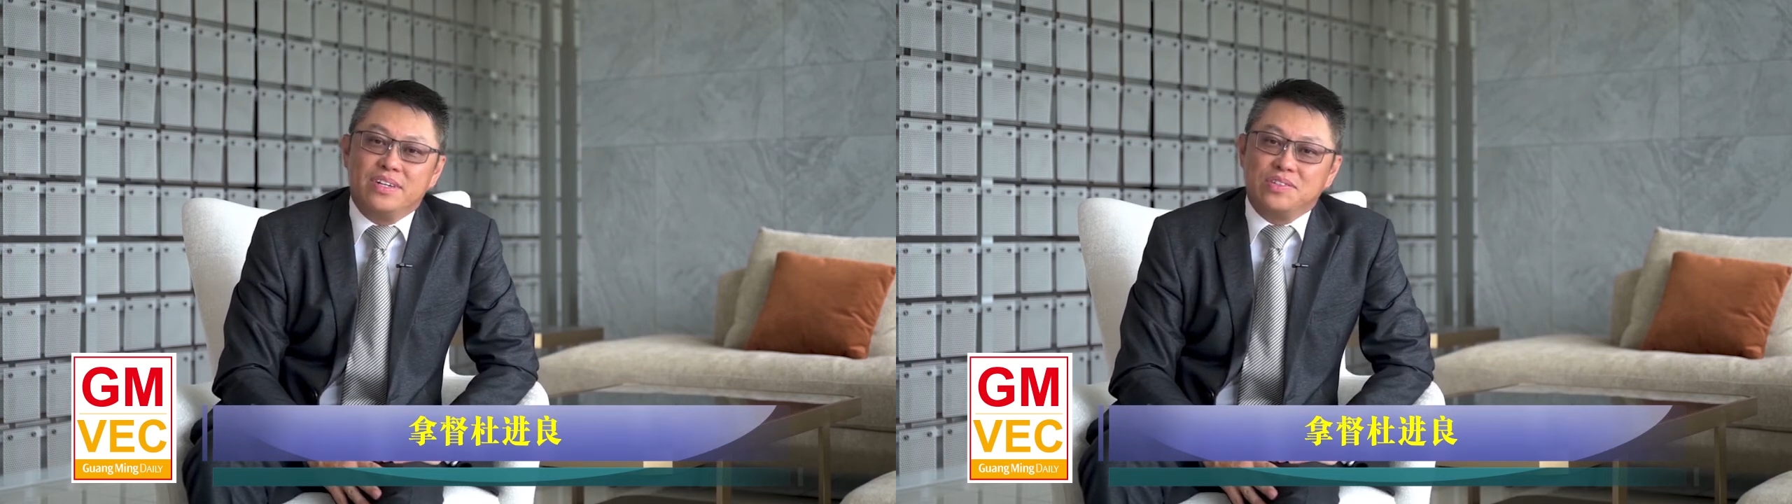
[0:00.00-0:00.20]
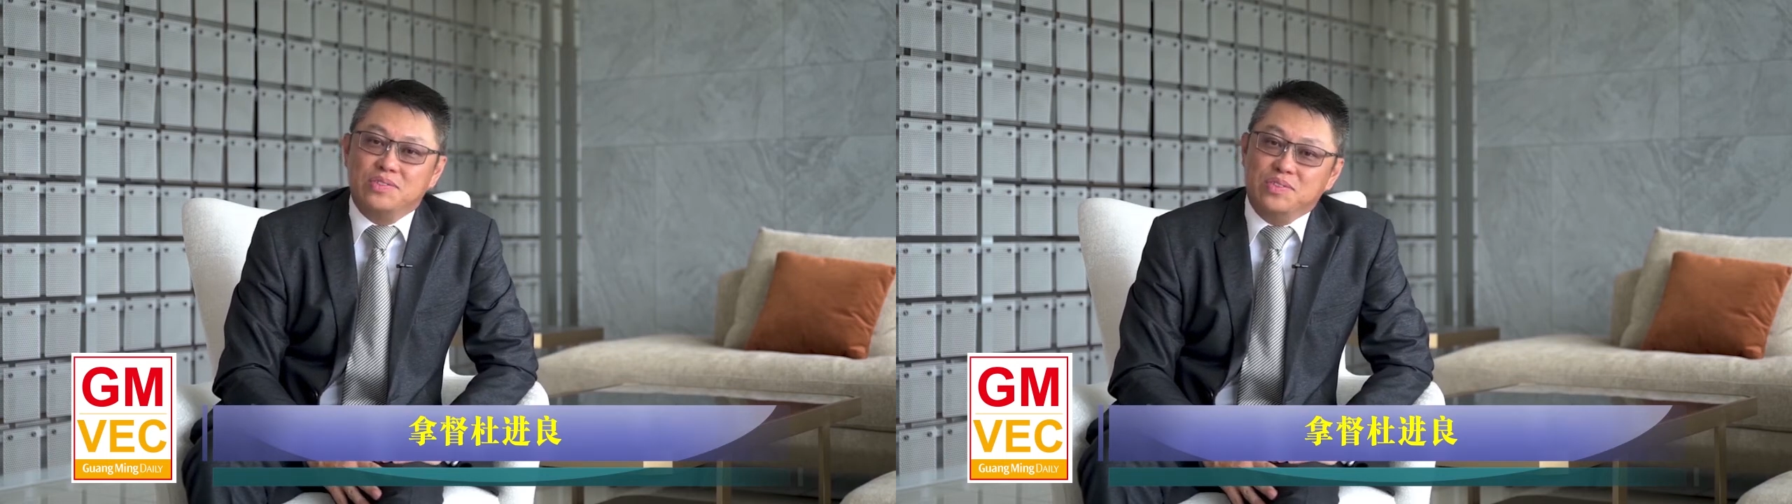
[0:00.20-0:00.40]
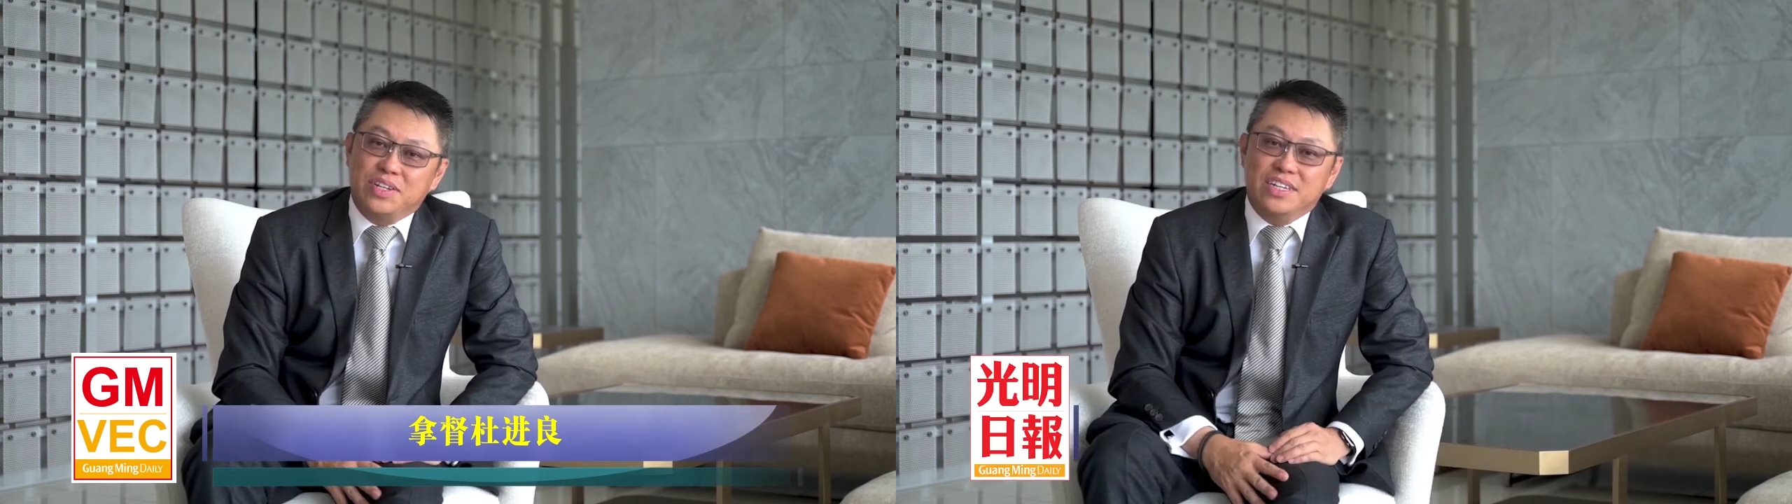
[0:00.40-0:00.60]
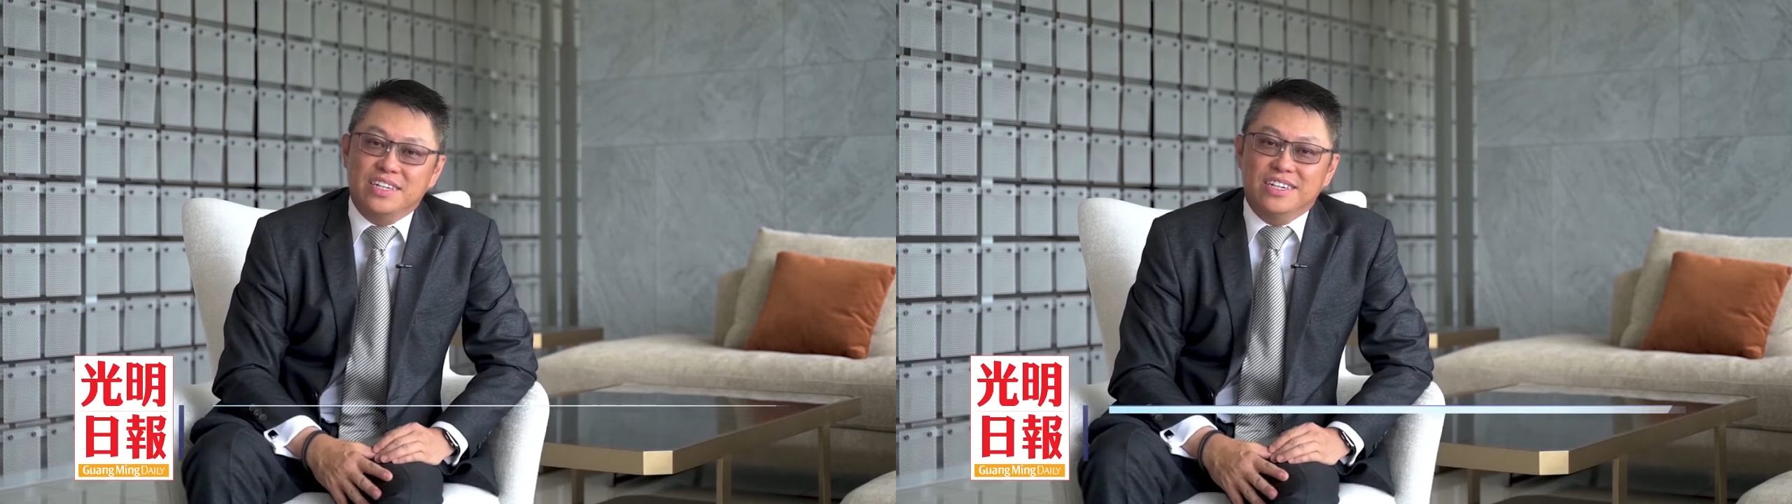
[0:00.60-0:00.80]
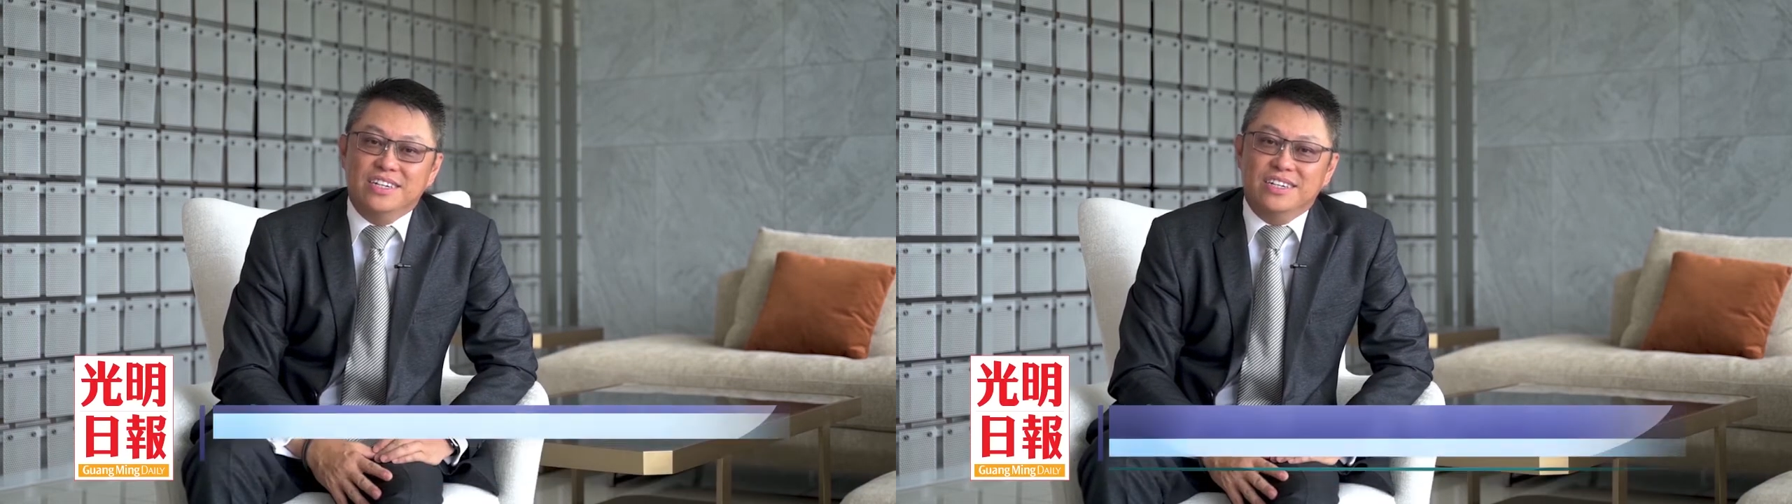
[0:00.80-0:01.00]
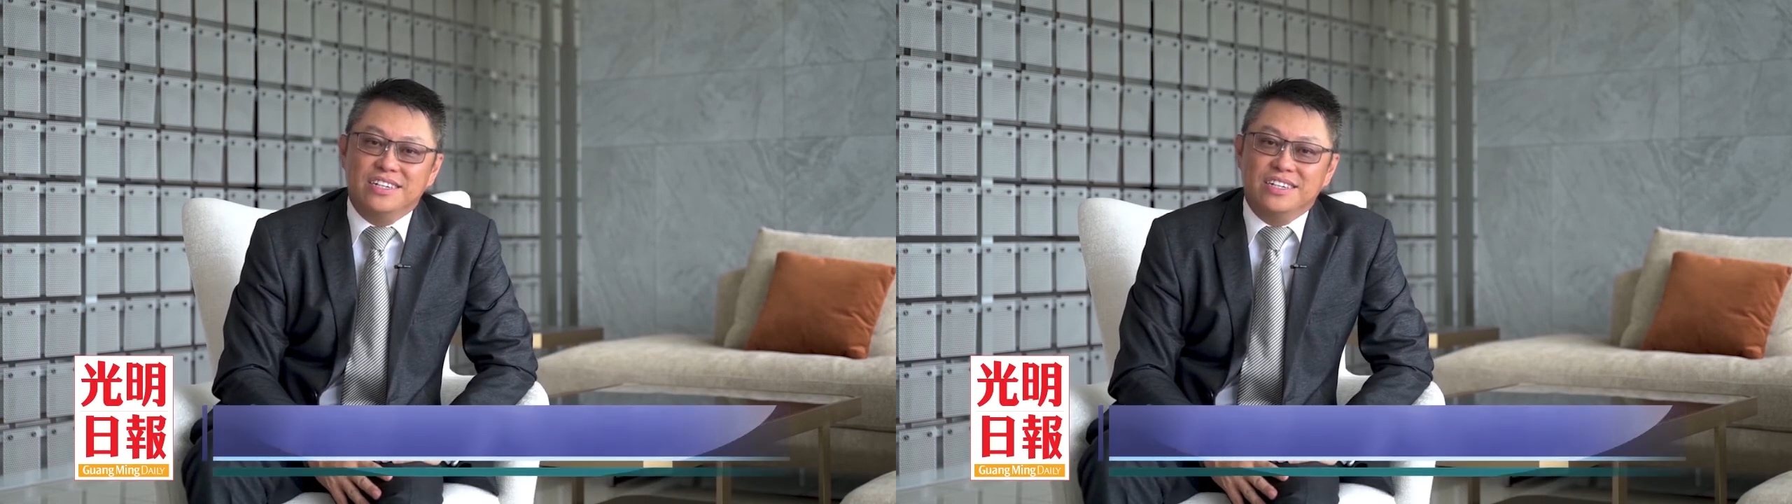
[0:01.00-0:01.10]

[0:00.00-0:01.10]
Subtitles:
Two, the